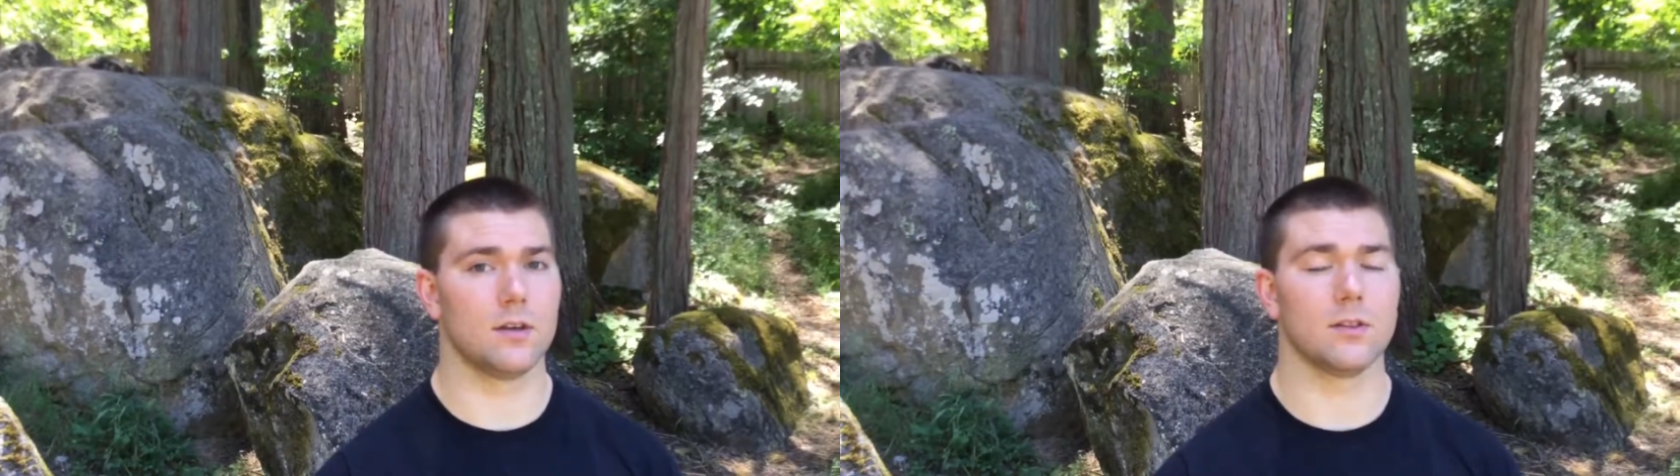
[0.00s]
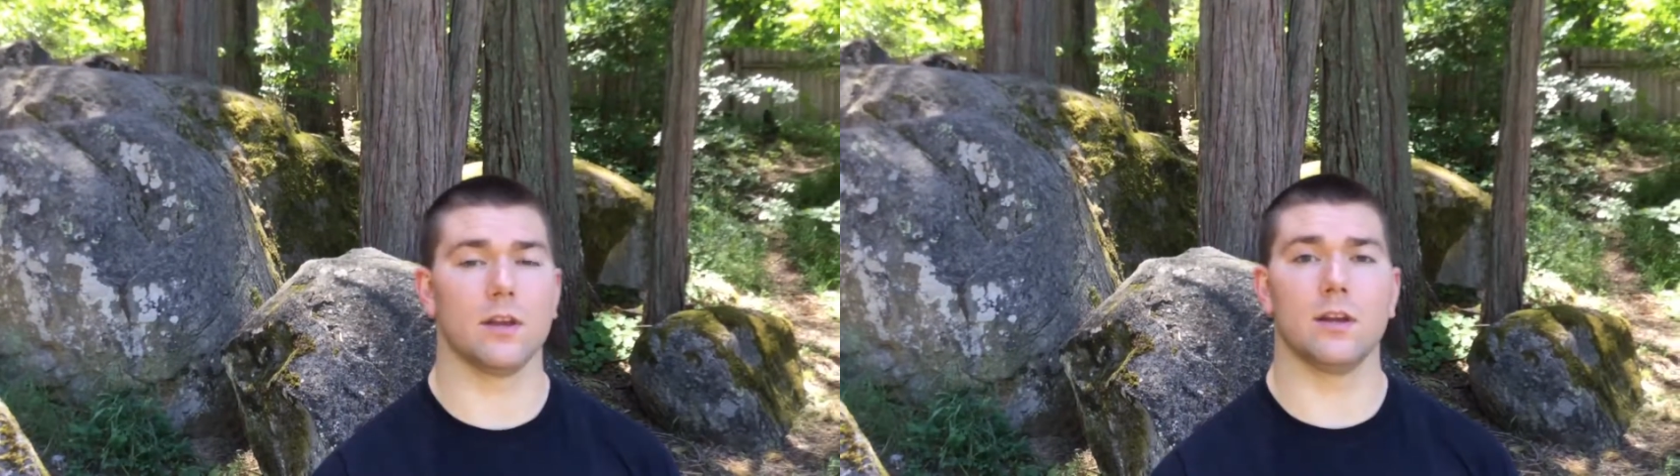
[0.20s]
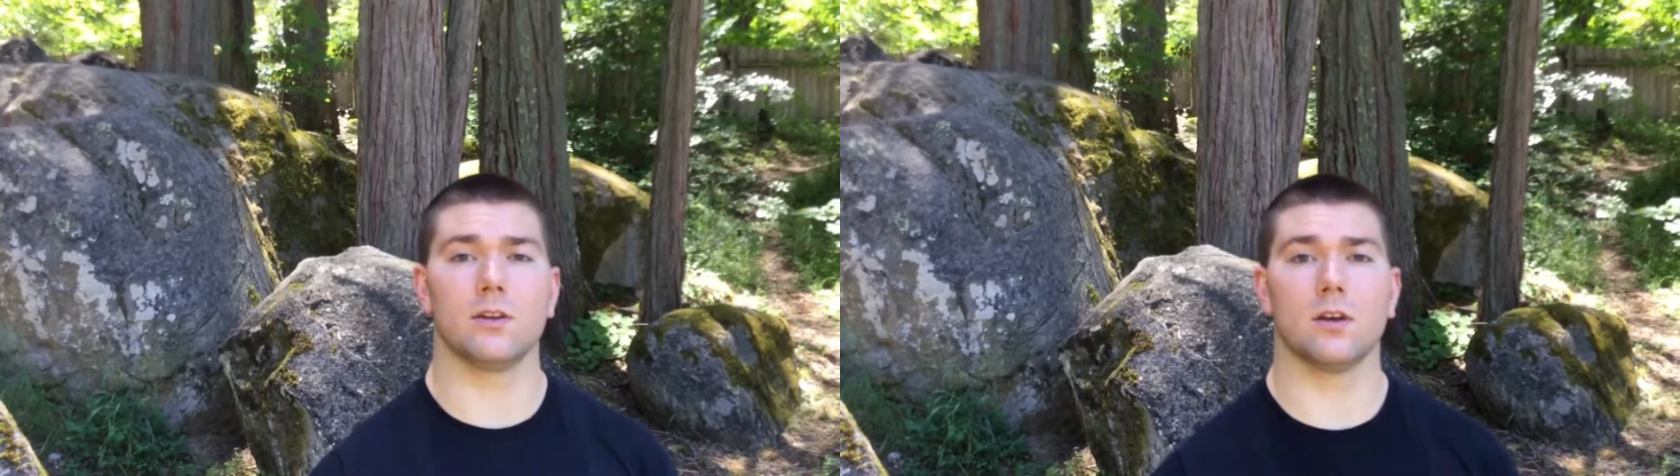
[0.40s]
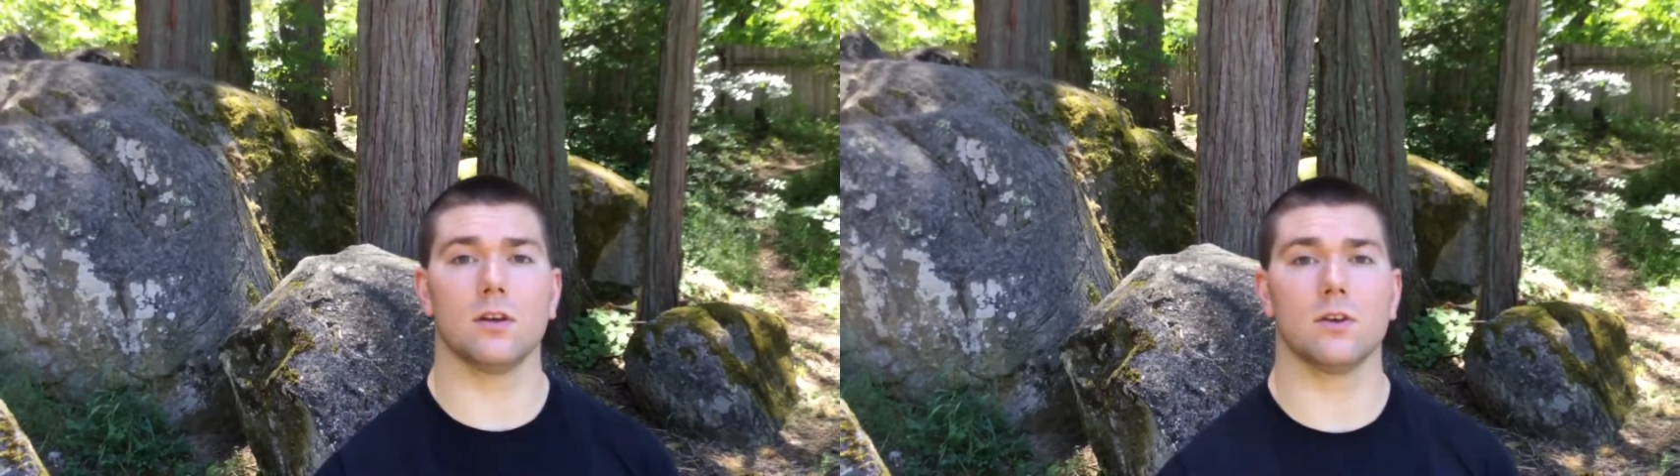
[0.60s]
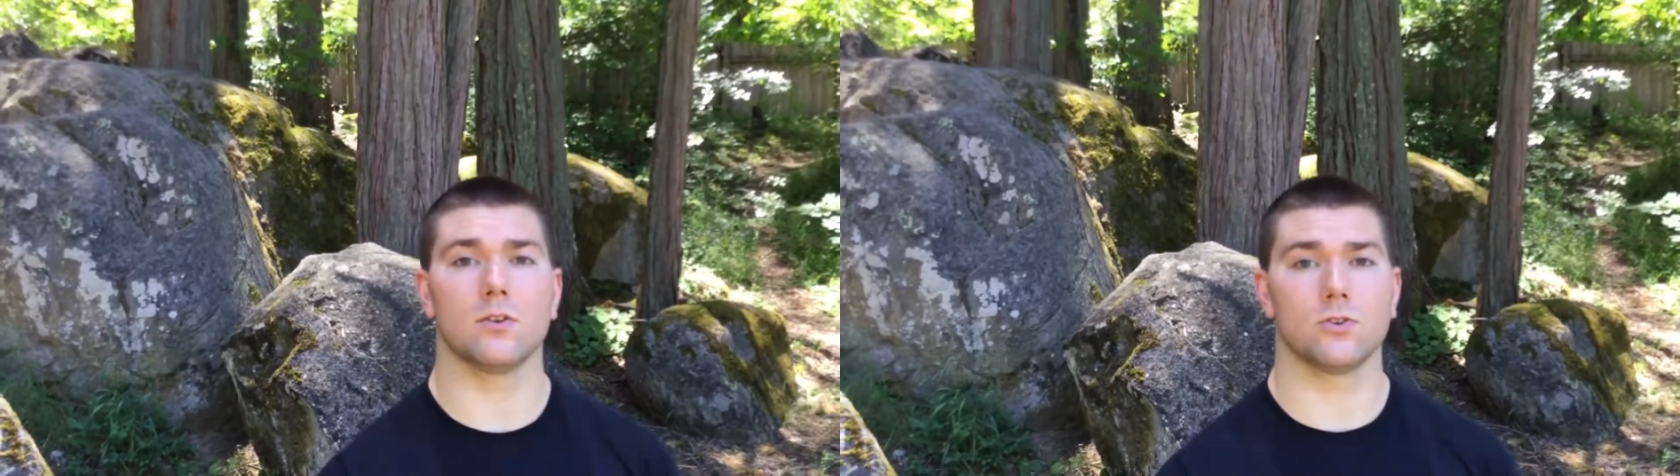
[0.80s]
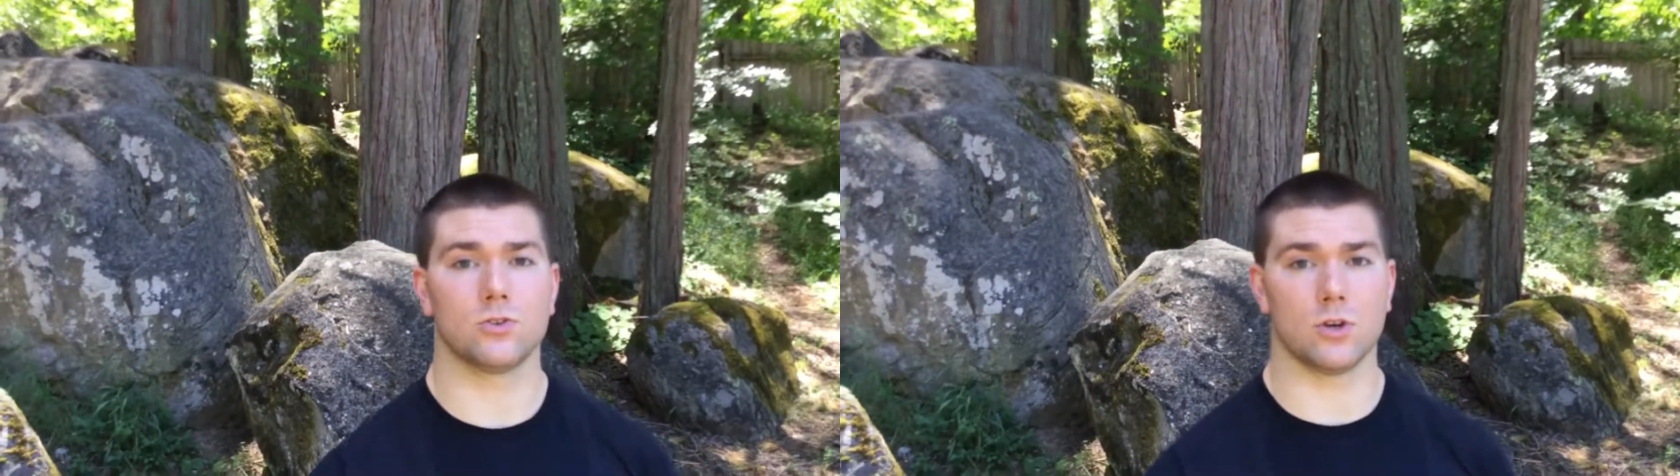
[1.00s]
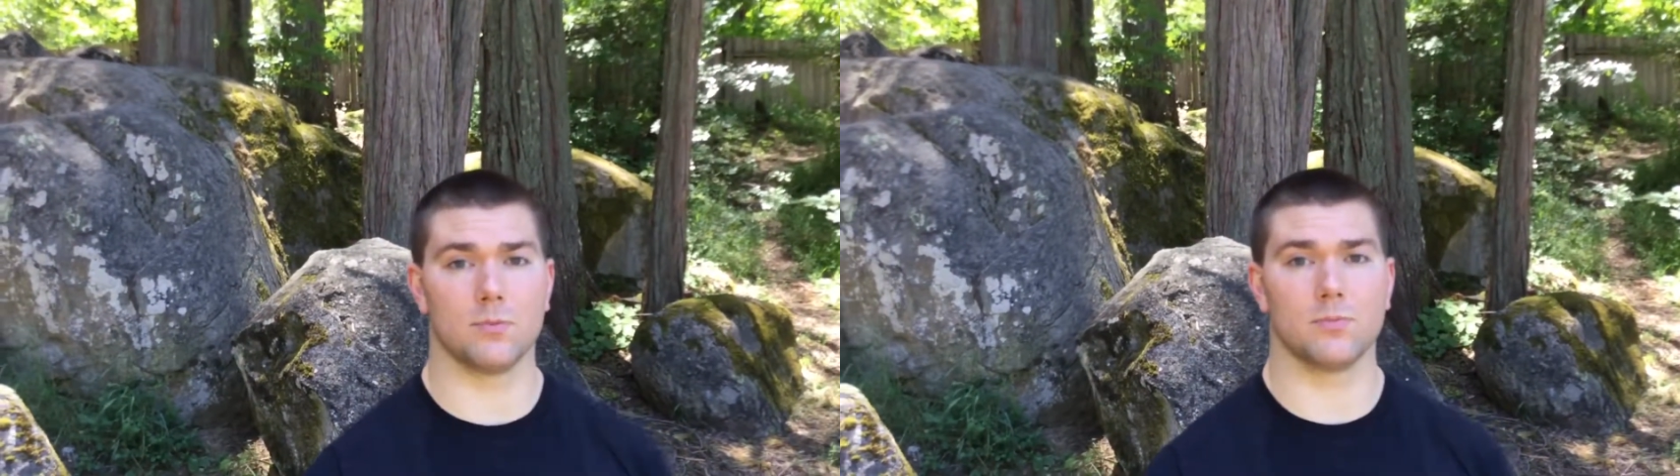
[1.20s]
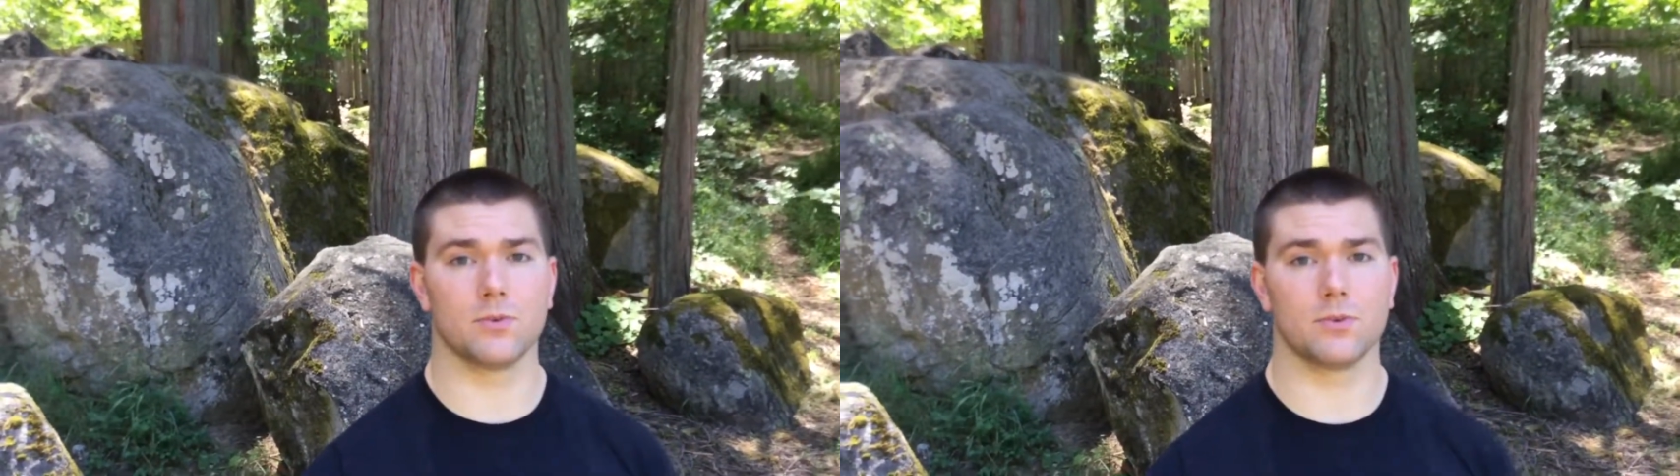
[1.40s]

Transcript: They need to jump,